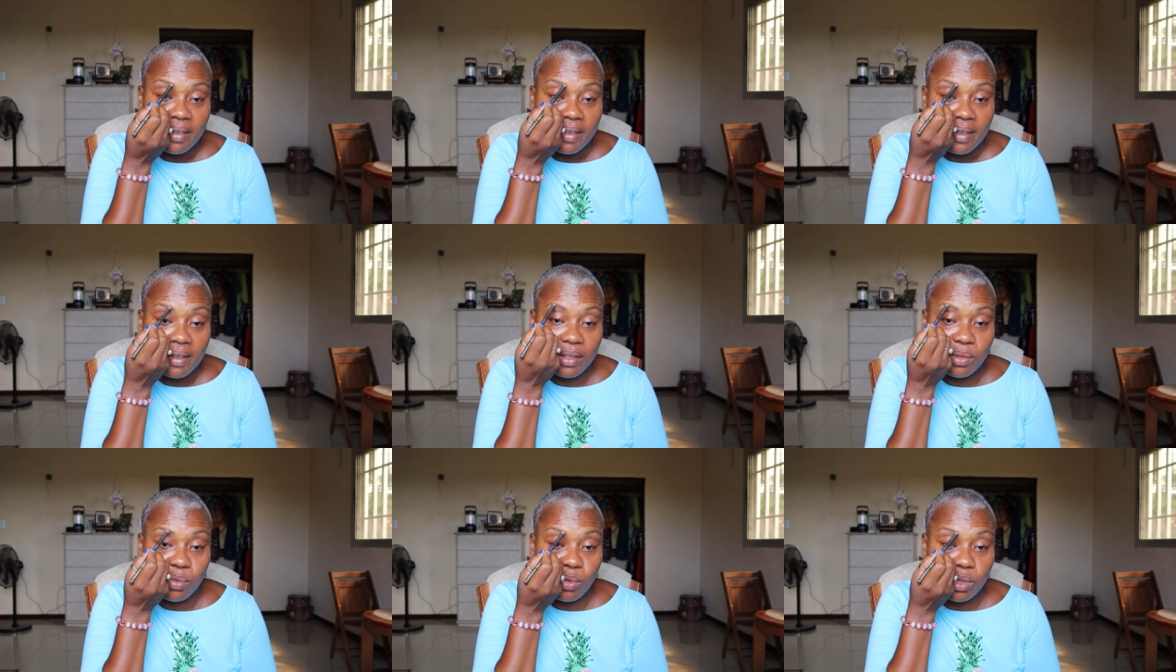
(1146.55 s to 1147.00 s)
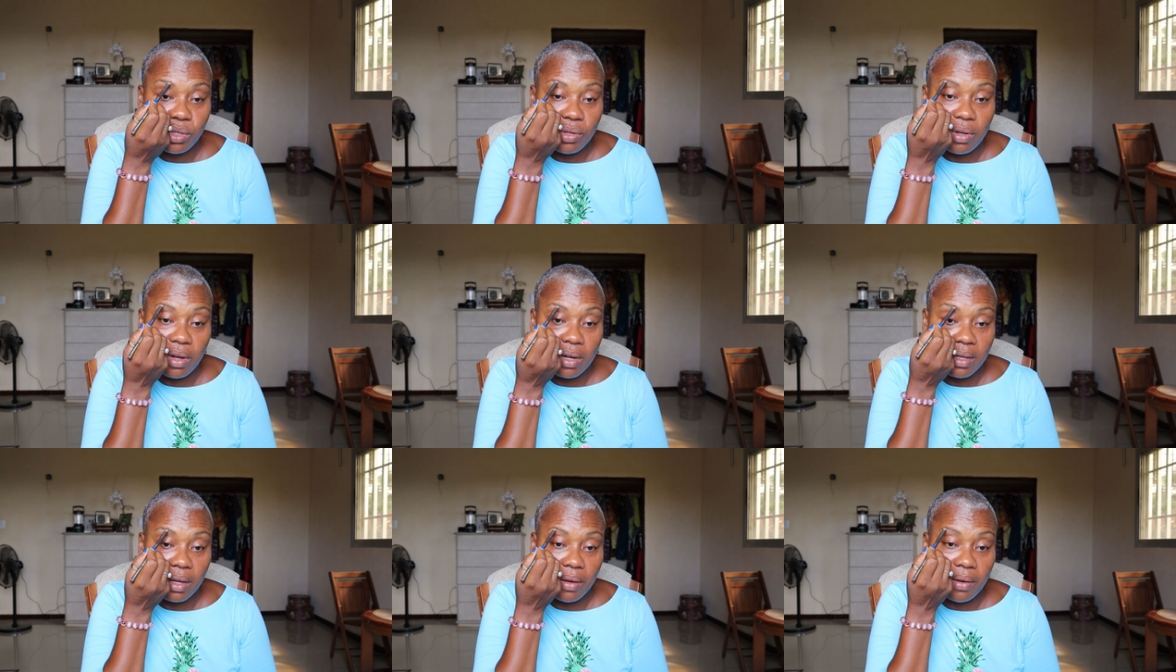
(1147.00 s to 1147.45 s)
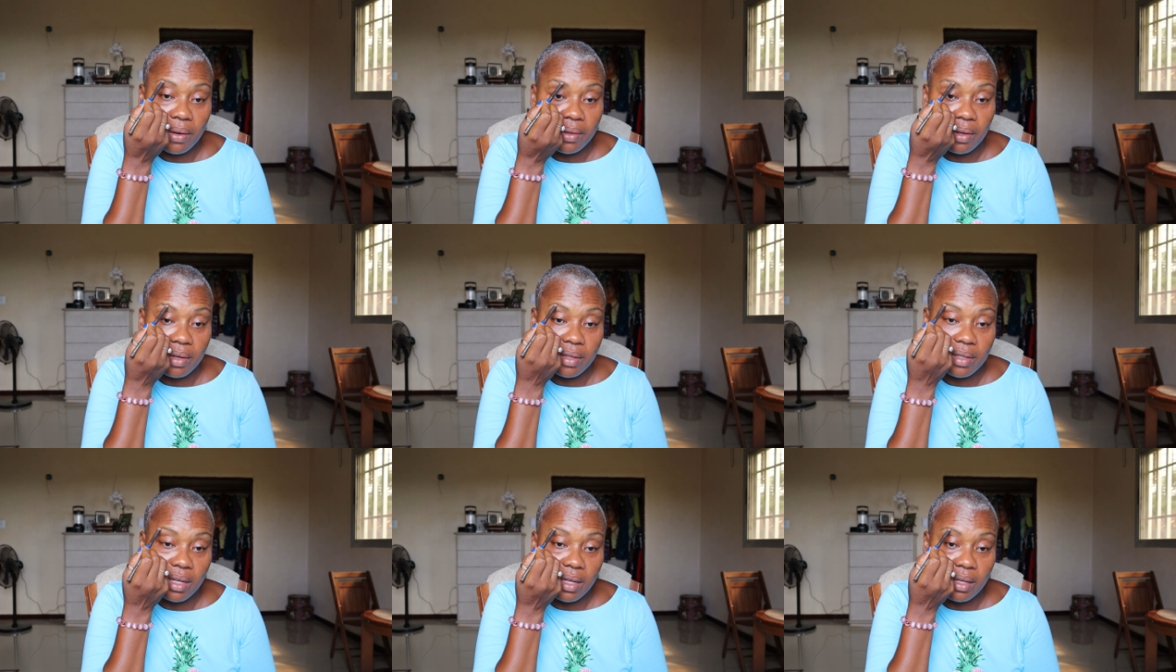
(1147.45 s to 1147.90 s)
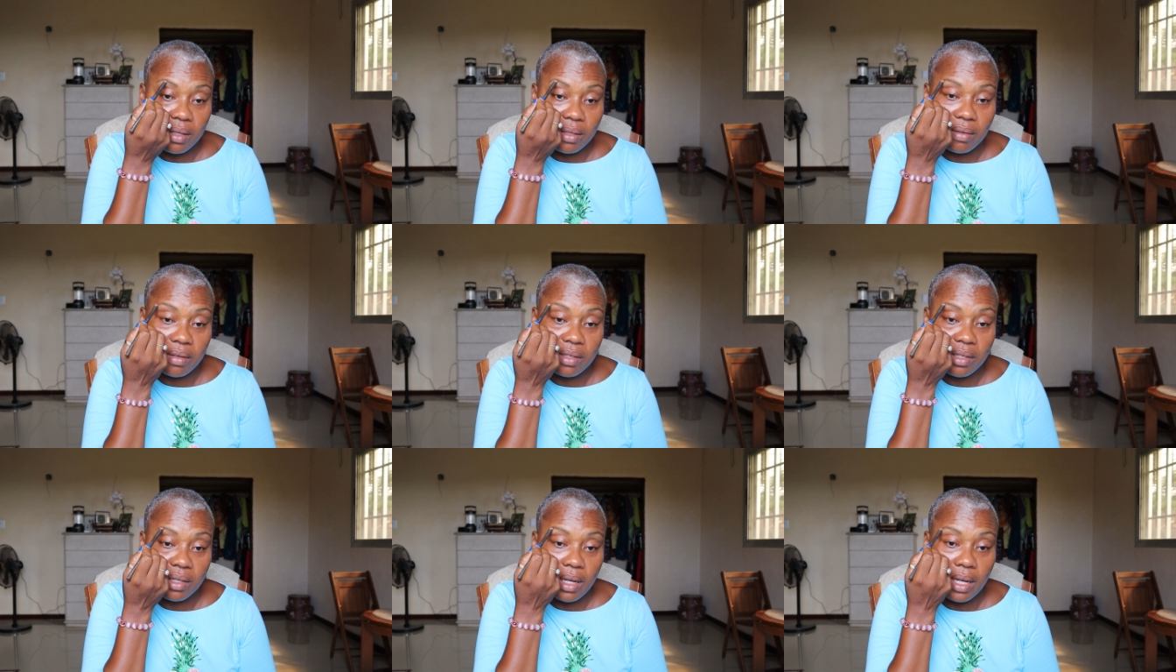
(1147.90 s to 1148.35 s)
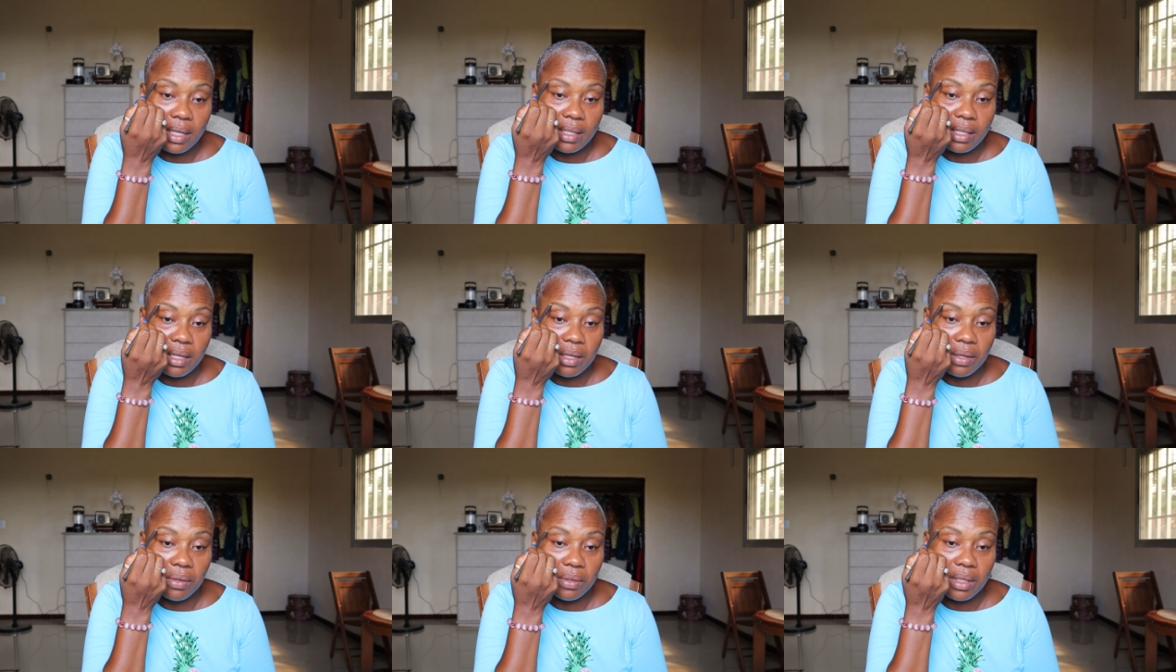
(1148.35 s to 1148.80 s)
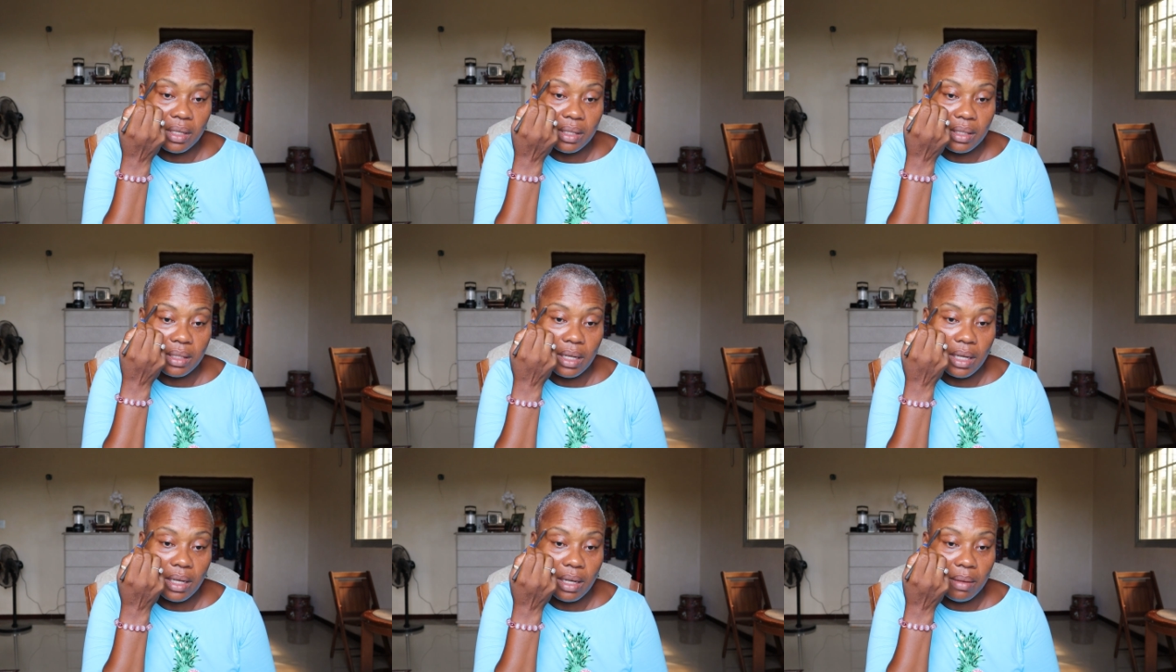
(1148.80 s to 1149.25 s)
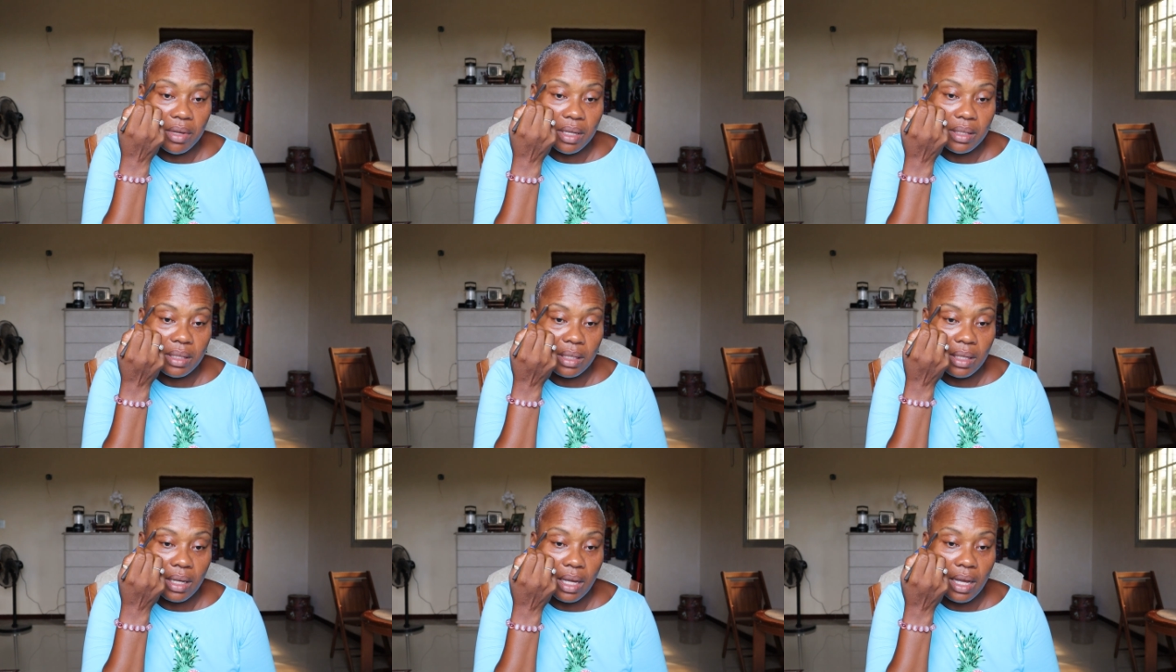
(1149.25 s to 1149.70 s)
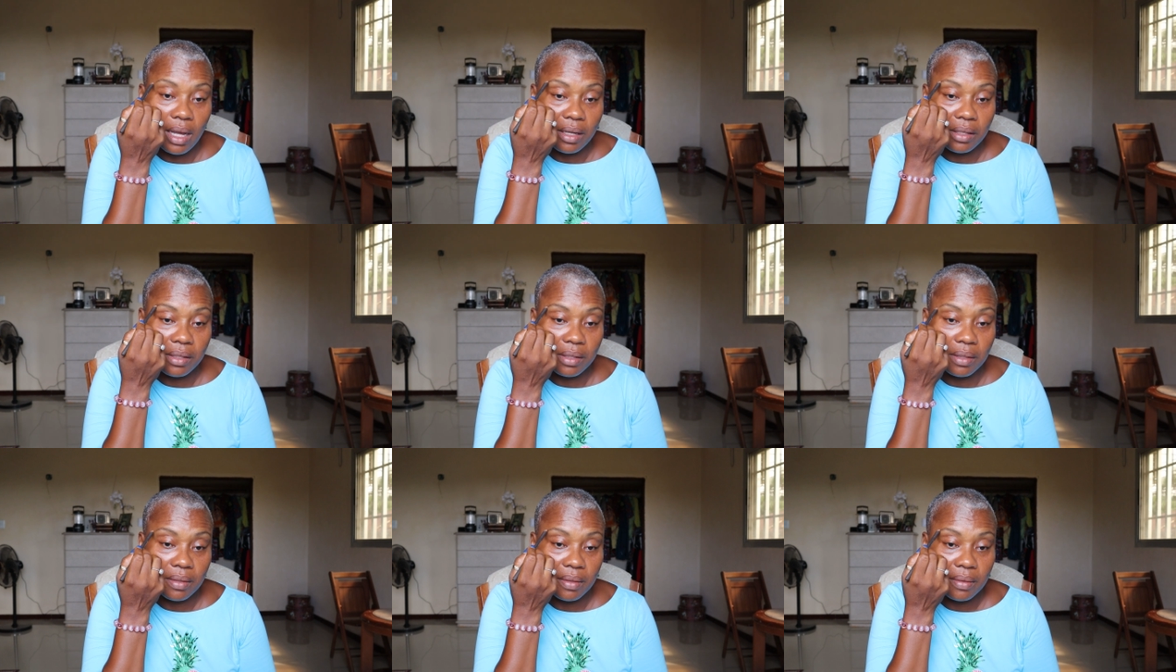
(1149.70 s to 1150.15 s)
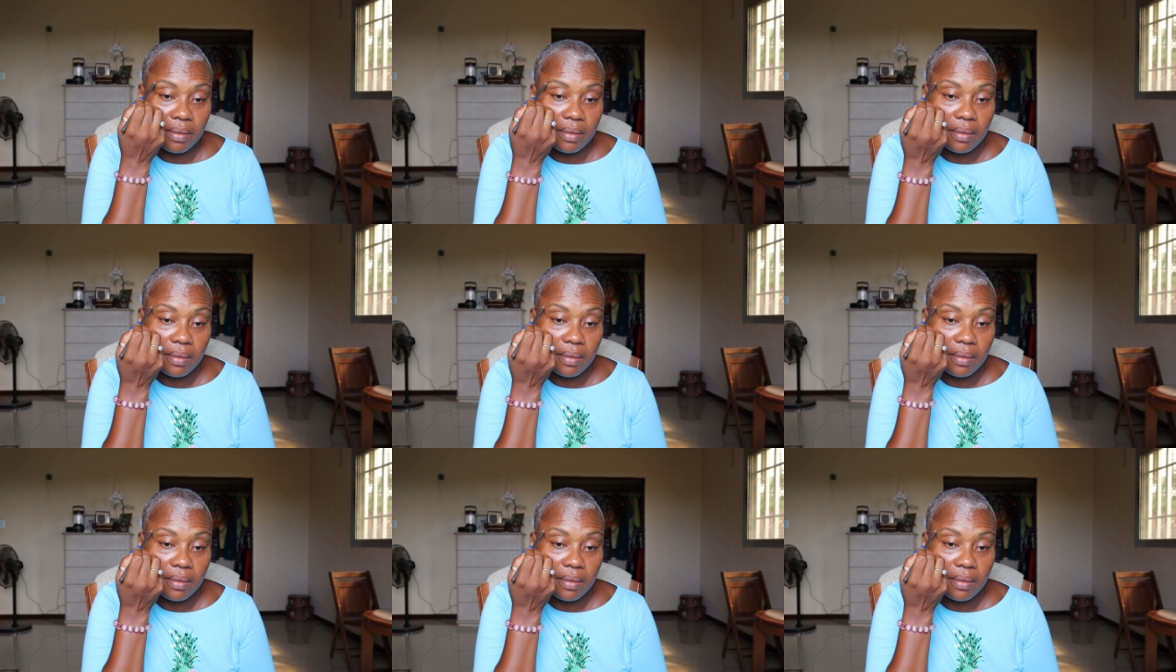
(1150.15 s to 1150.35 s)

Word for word: Because we talked the other day, so she hasn't noticed that I'm missing Asha.